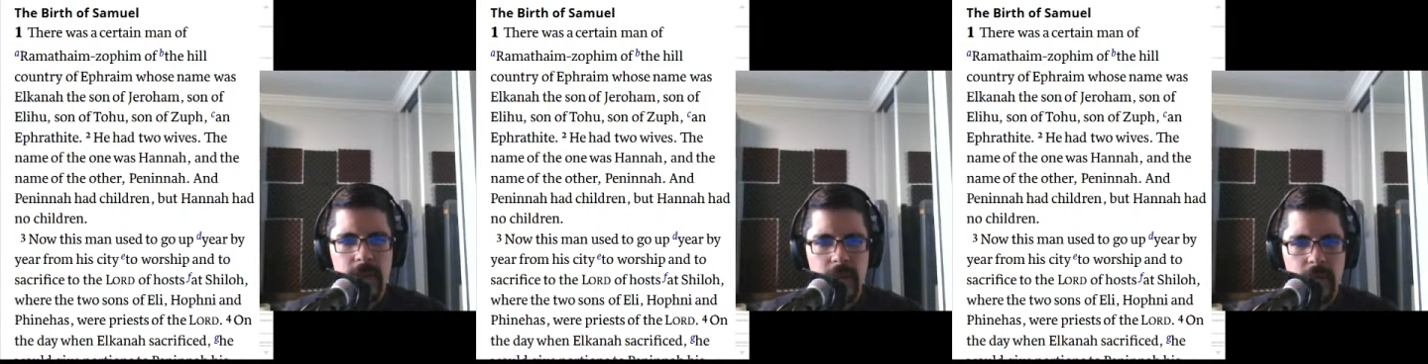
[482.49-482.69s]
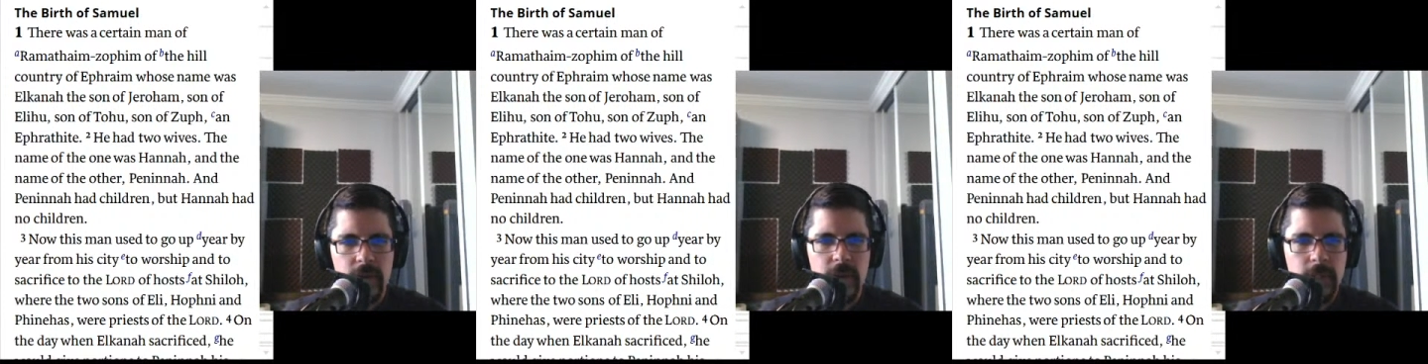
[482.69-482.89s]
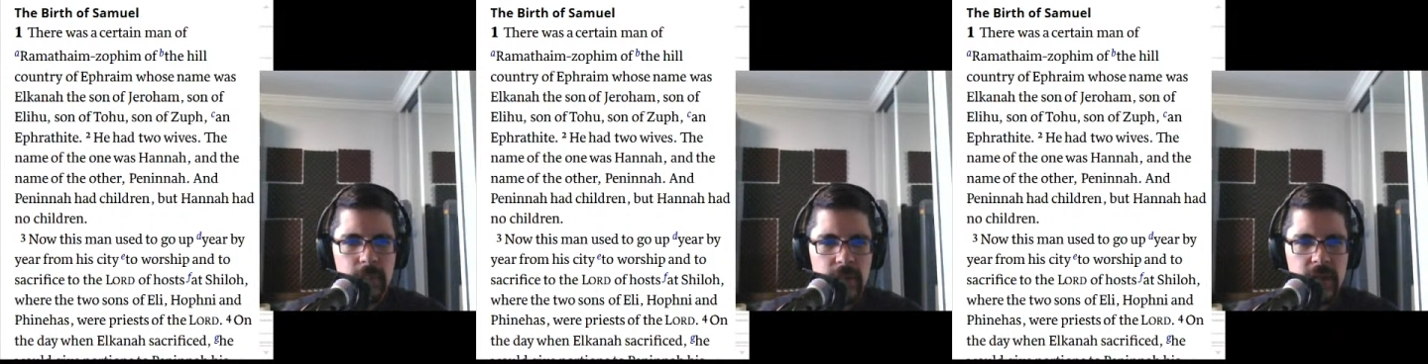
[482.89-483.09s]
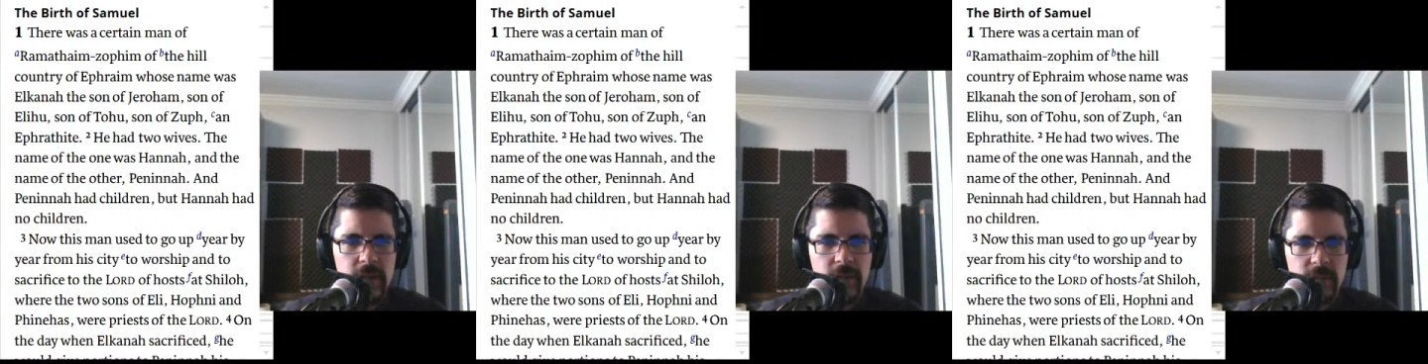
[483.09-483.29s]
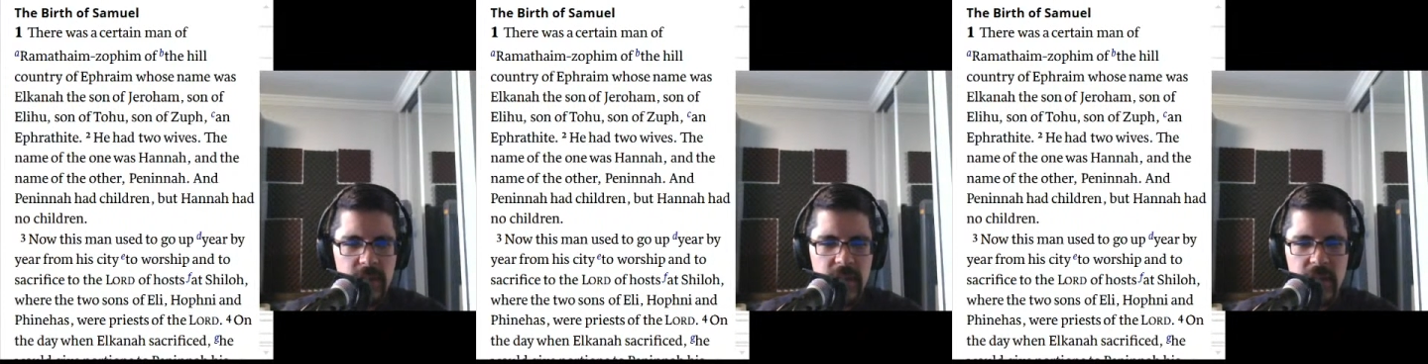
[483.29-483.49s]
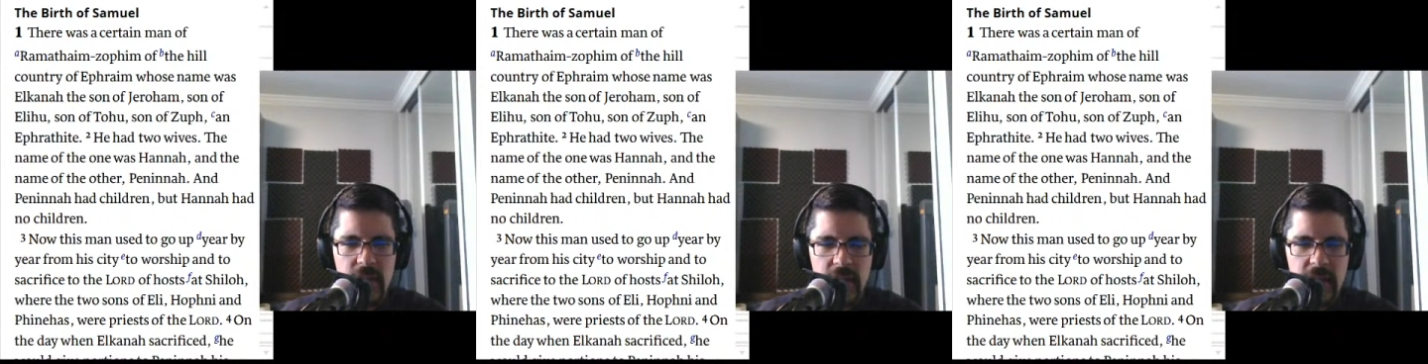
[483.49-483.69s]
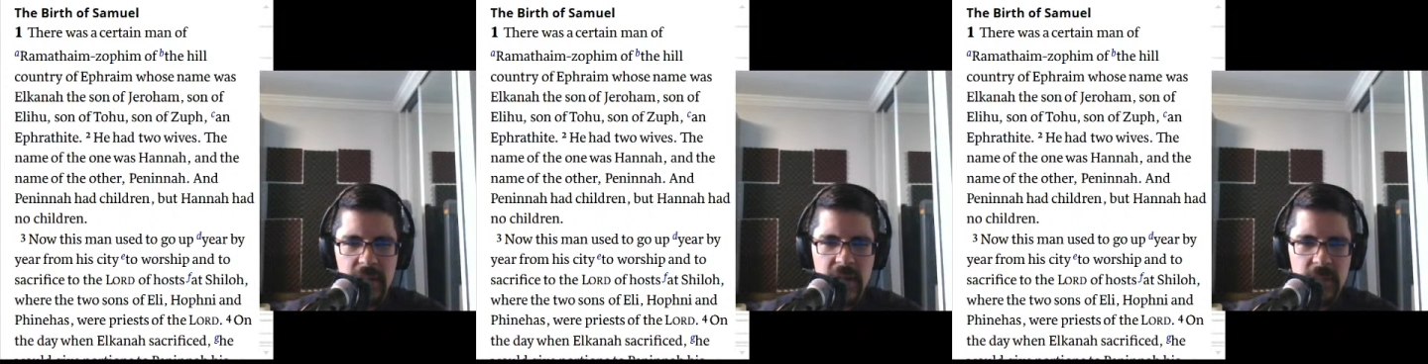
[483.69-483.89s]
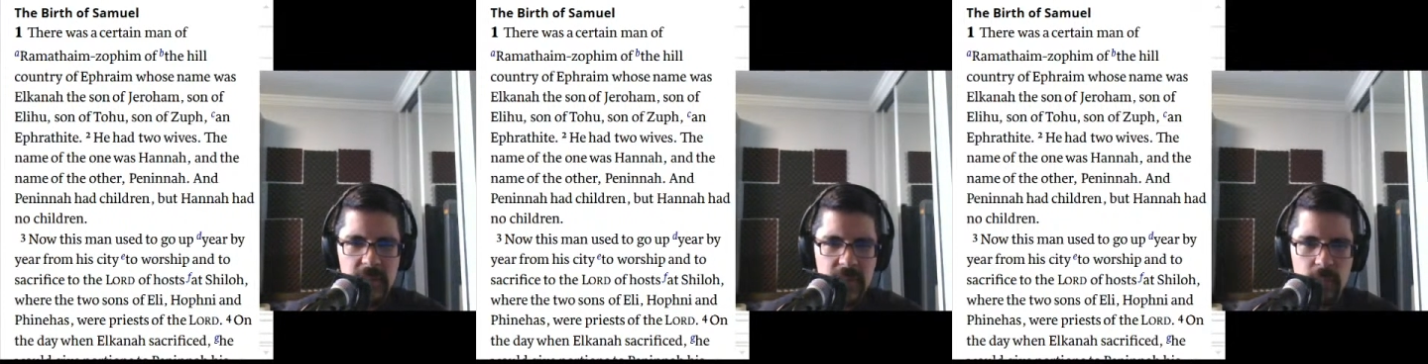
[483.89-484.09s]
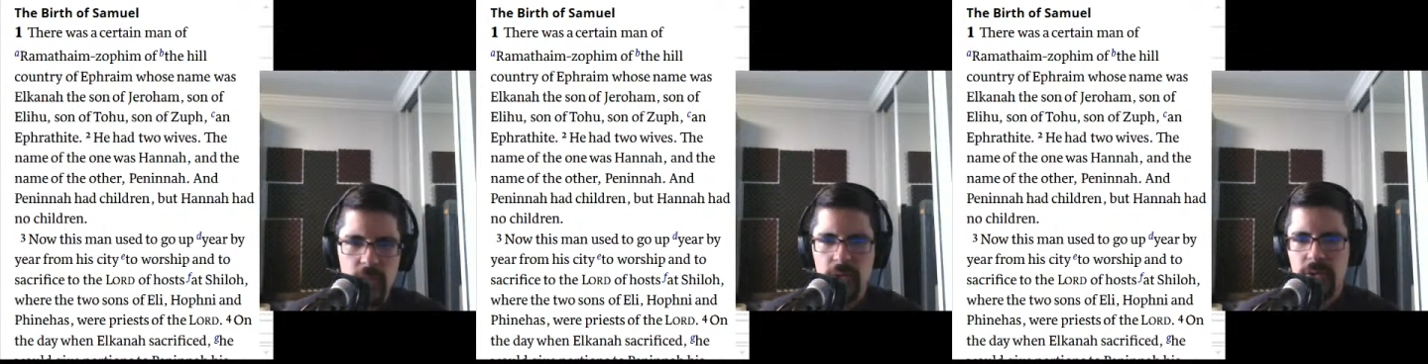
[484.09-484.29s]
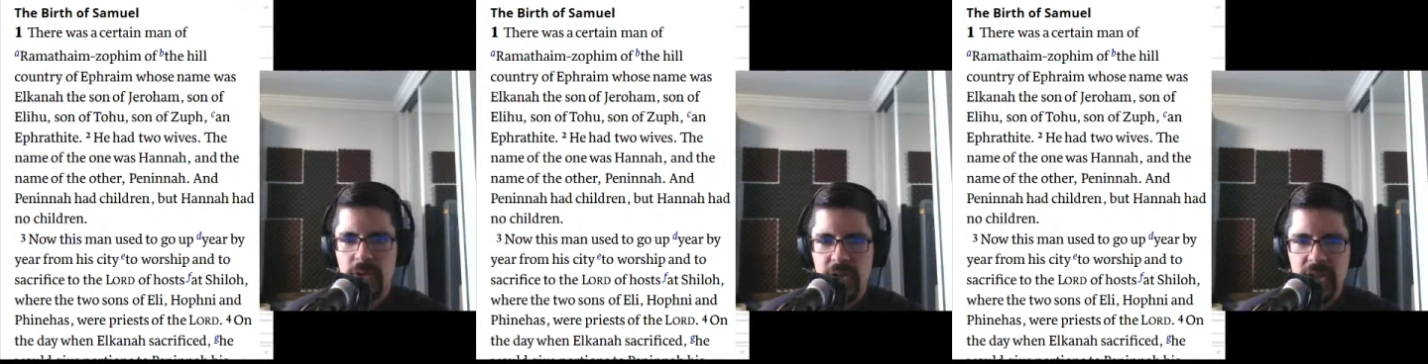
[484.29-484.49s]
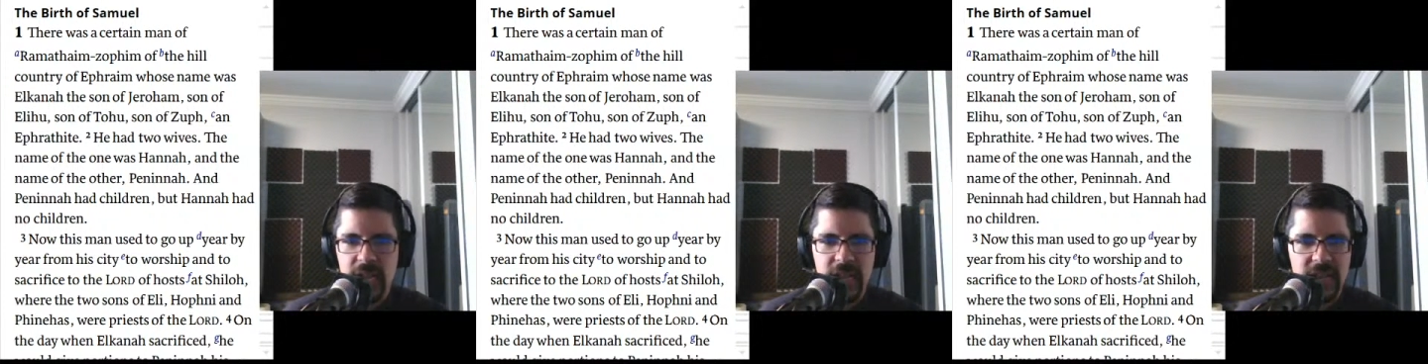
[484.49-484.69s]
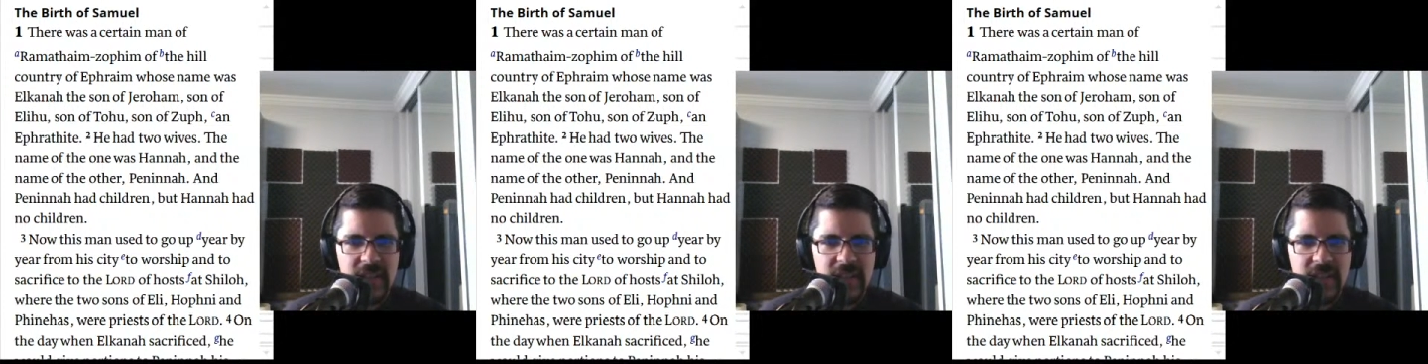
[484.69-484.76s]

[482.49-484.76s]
Is he a priest, right? Yeah, I mean, where's the king?